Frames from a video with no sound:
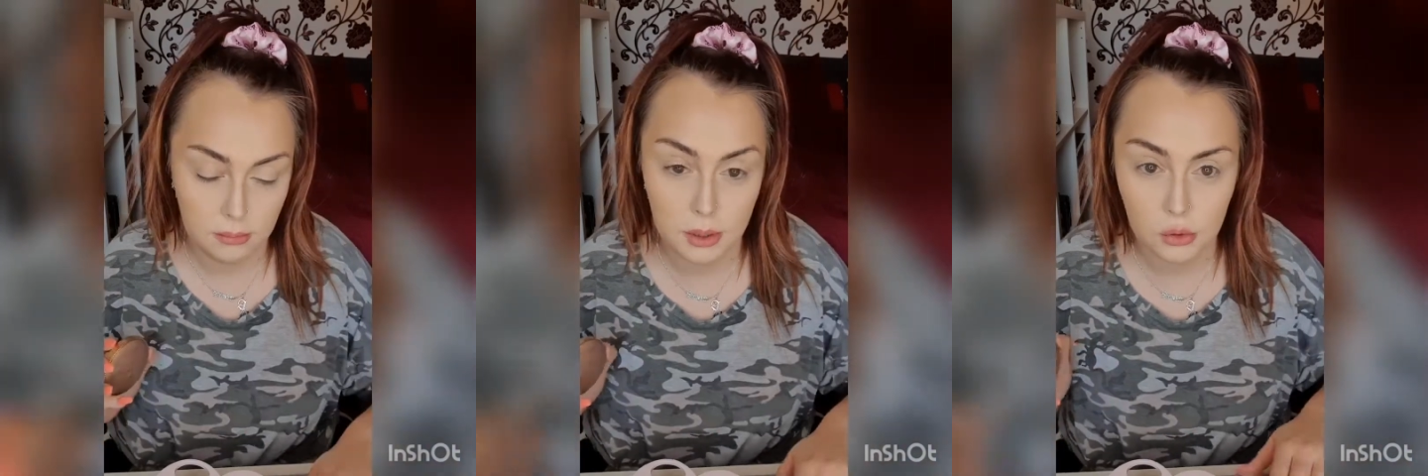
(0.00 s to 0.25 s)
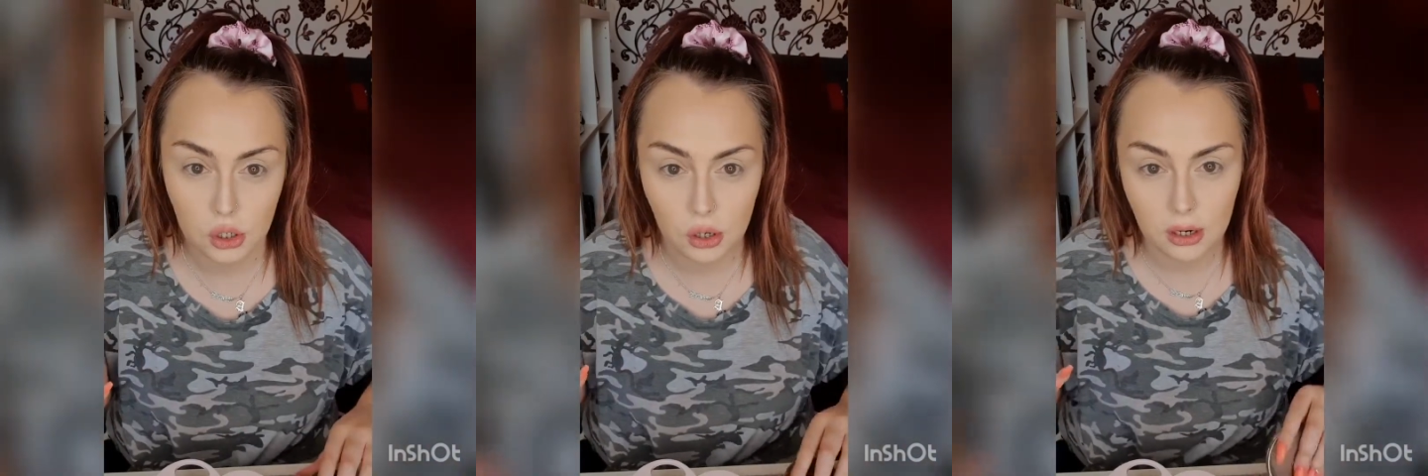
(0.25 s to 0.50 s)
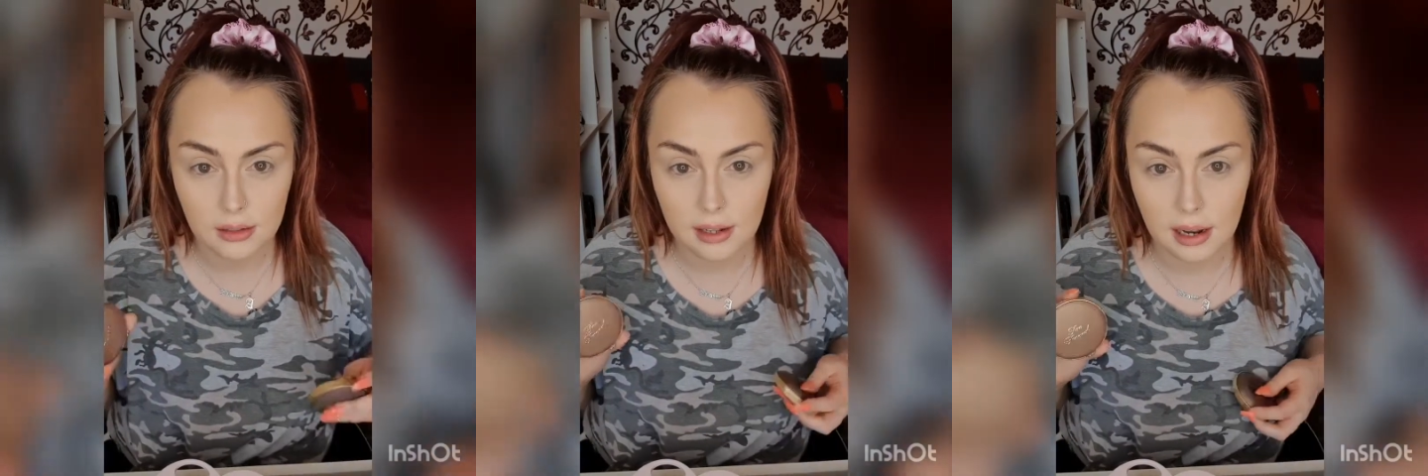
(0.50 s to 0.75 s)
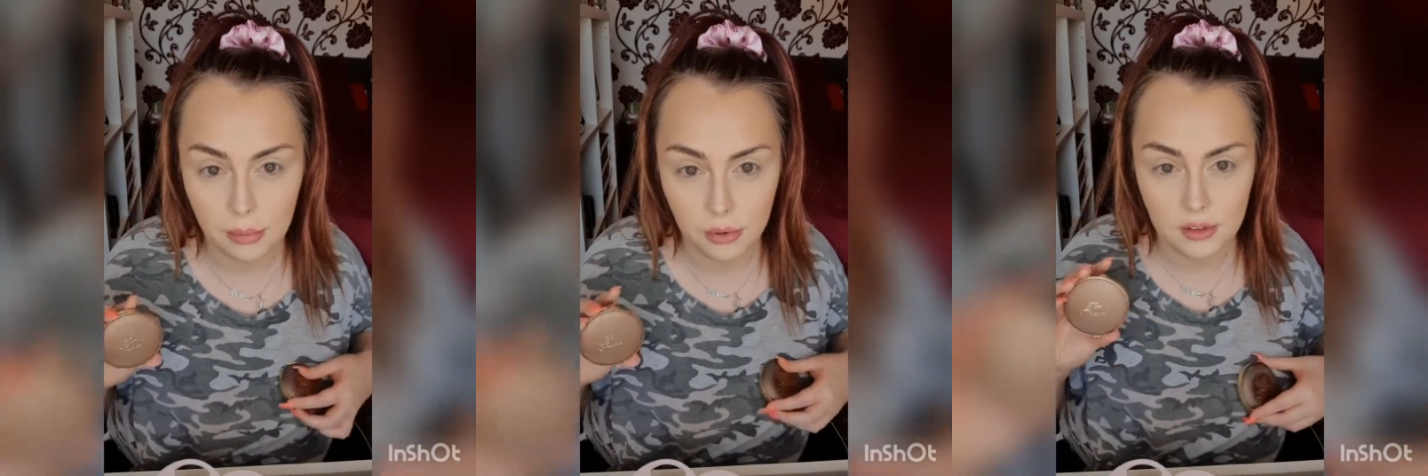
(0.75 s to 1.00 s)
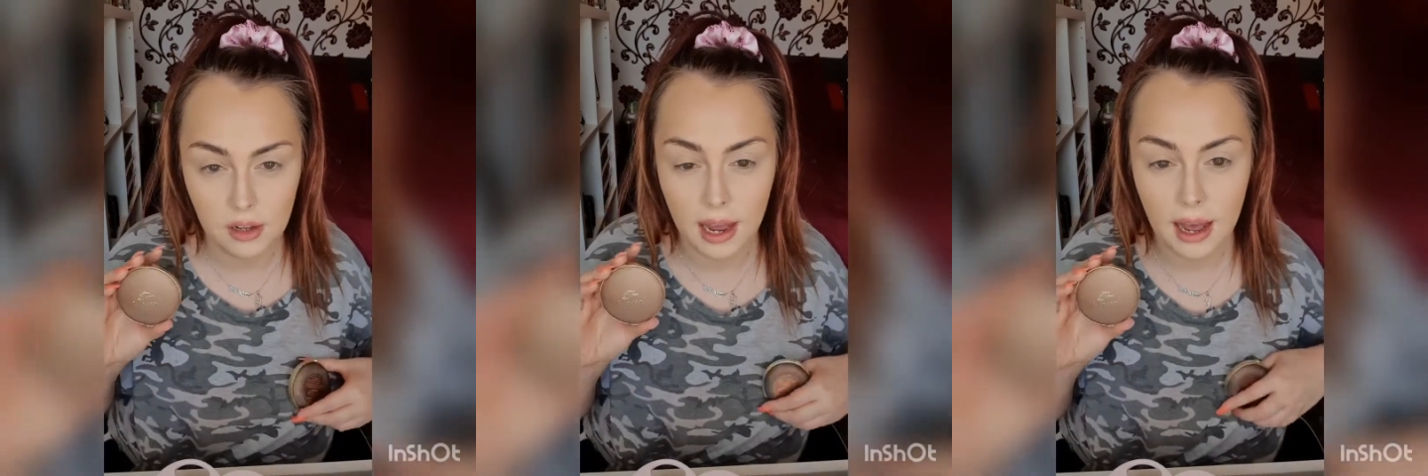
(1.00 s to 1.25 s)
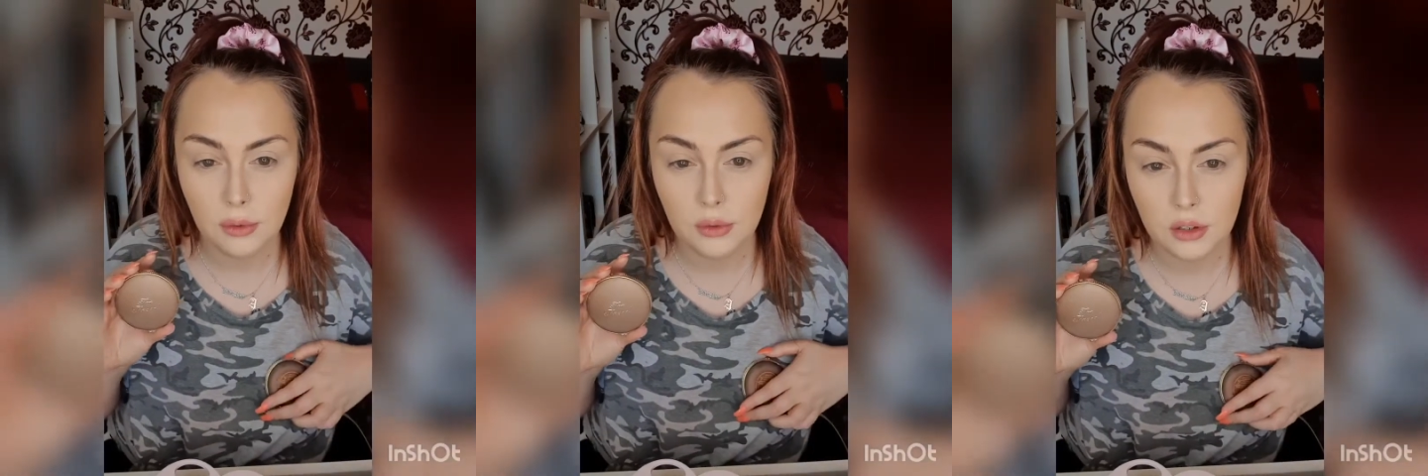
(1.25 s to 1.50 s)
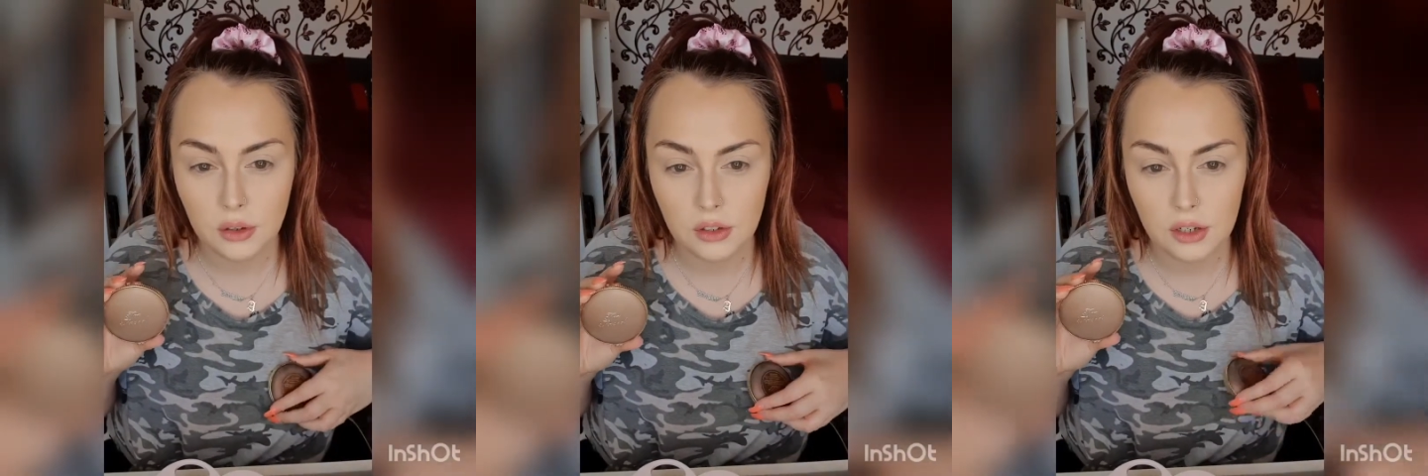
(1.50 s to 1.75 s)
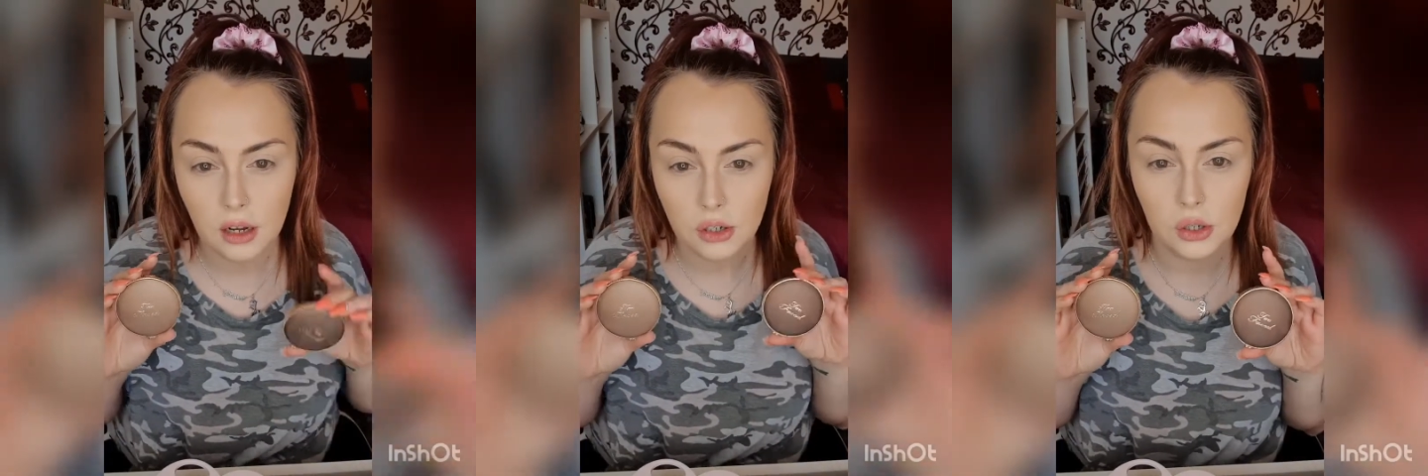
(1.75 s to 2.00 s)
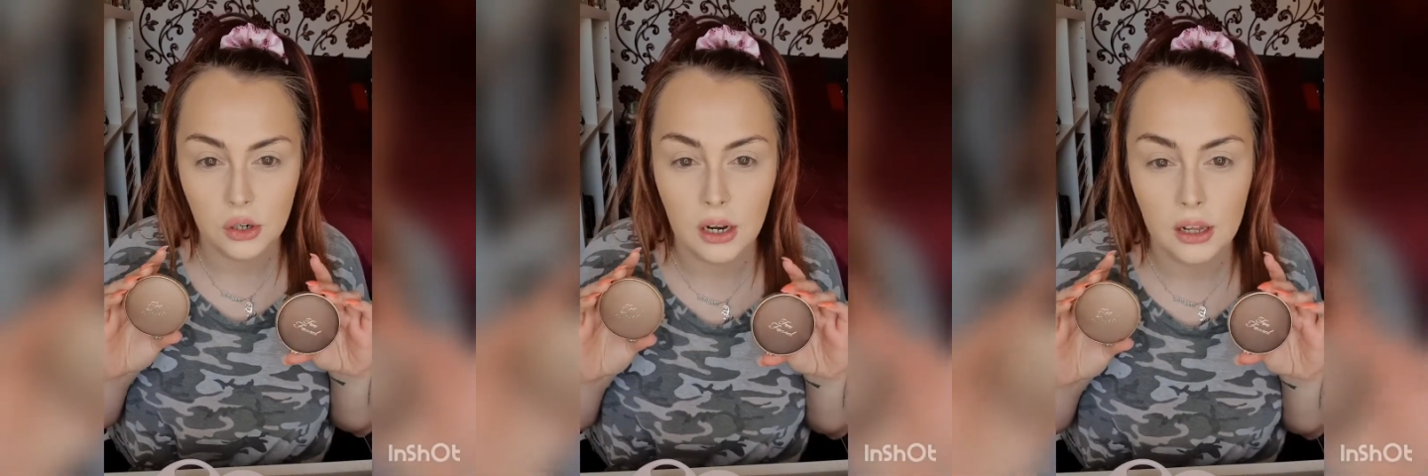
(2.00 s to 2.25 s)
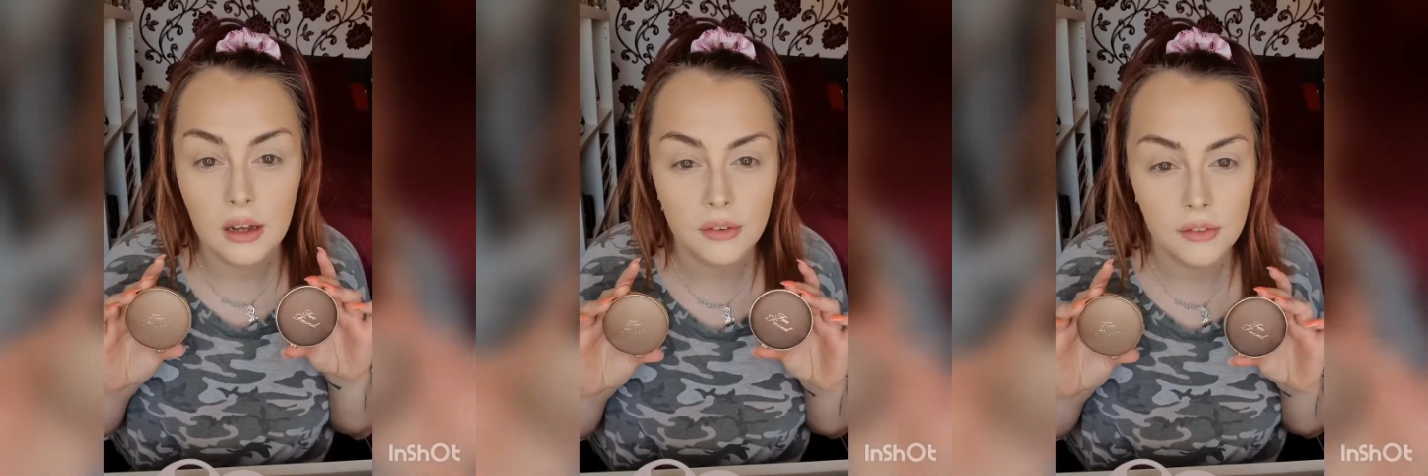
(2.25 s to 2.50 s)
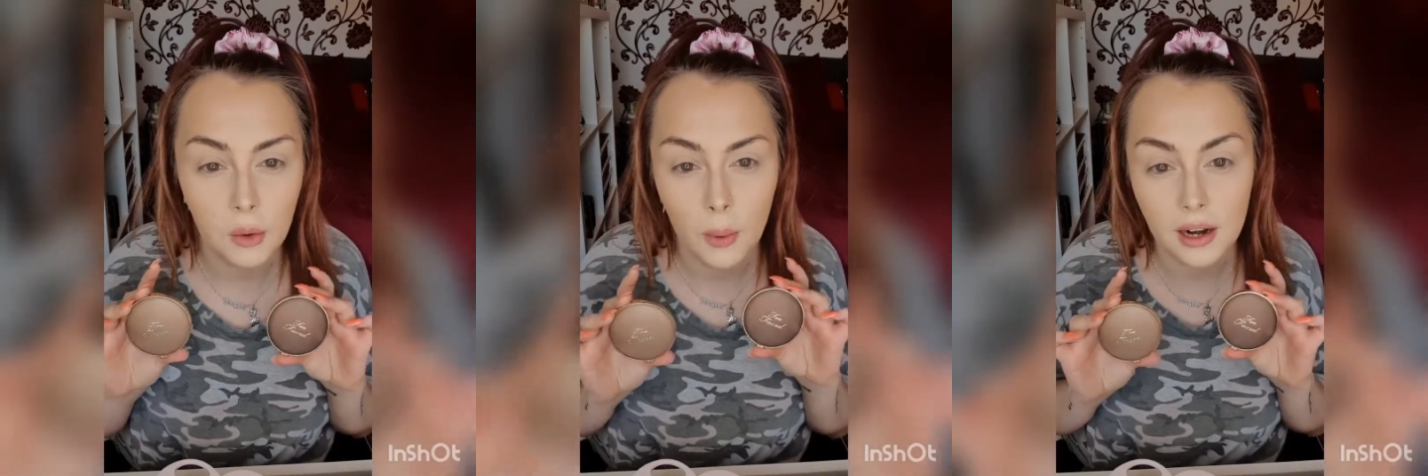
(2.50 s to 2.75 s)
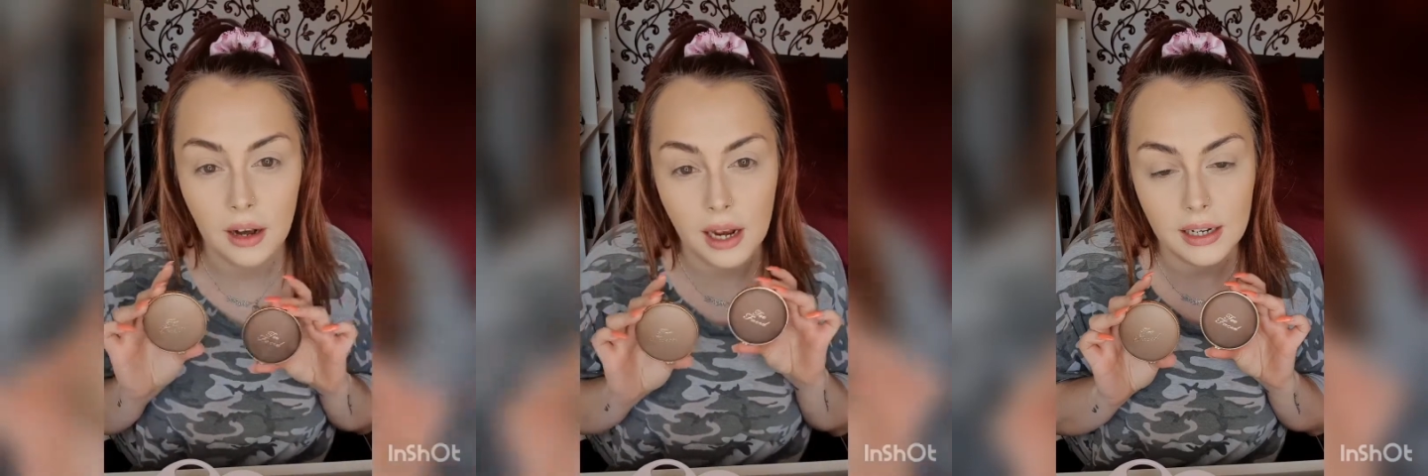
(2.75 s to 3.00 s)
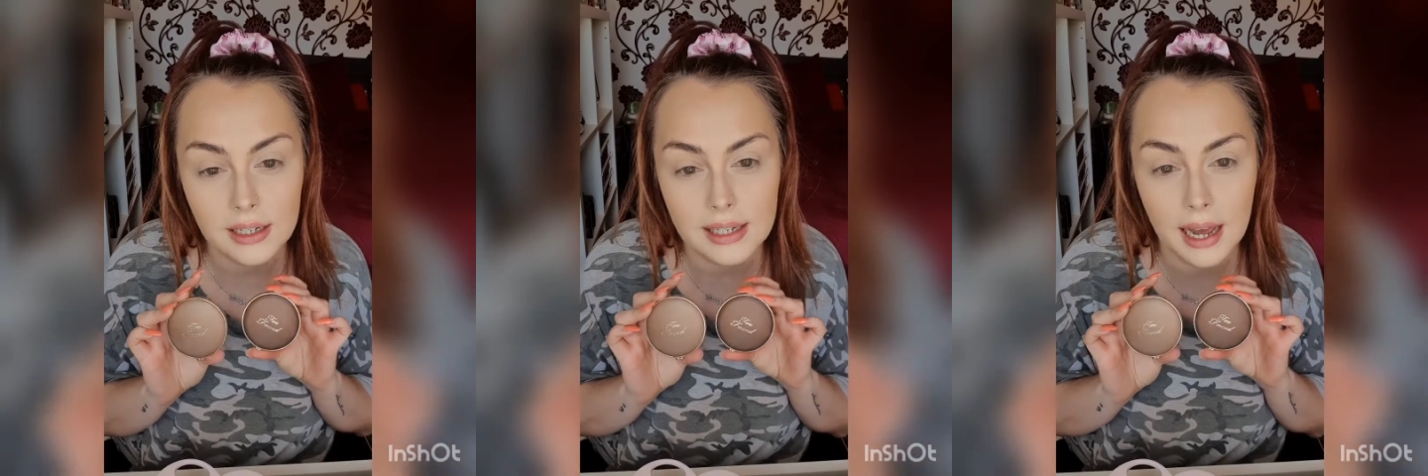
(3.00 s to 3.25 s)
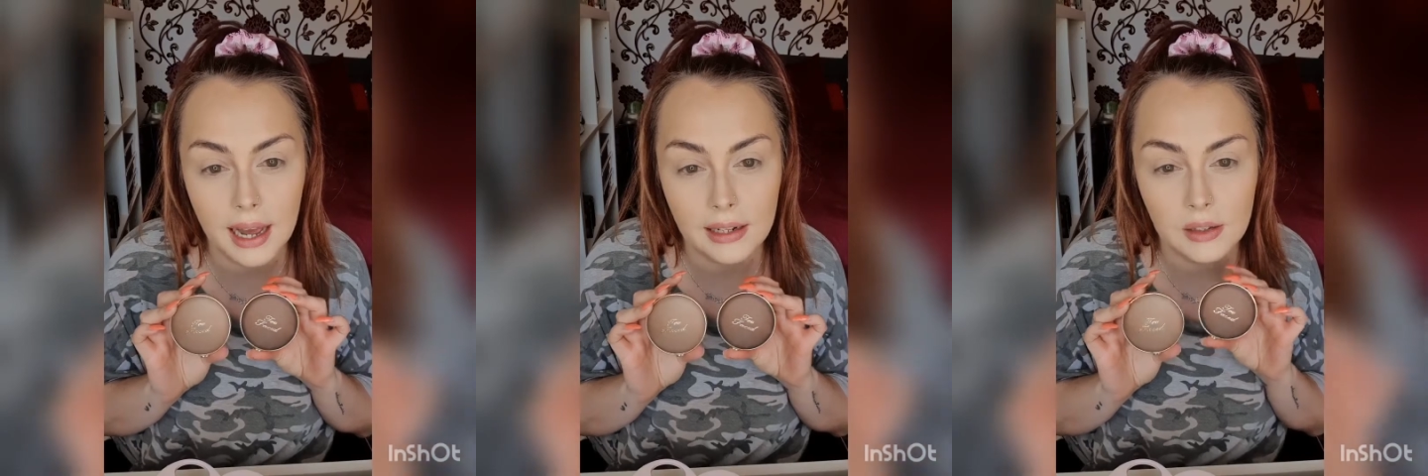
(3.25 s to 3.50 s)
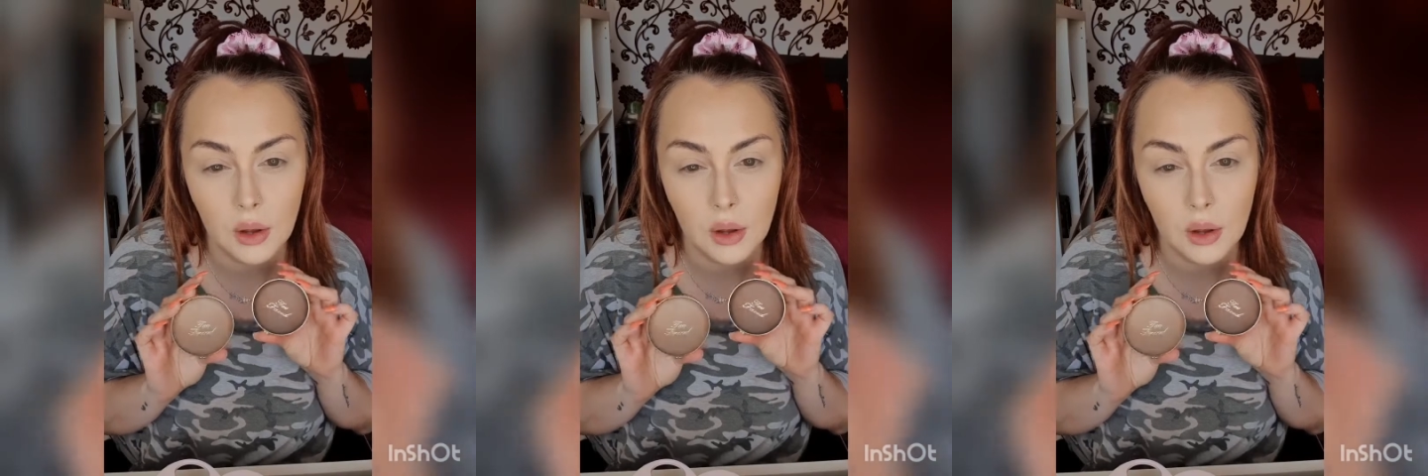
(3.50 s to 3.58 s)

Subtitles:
milk chocolate Slay bronzer. I have also got dark chocolate for when I like to tan,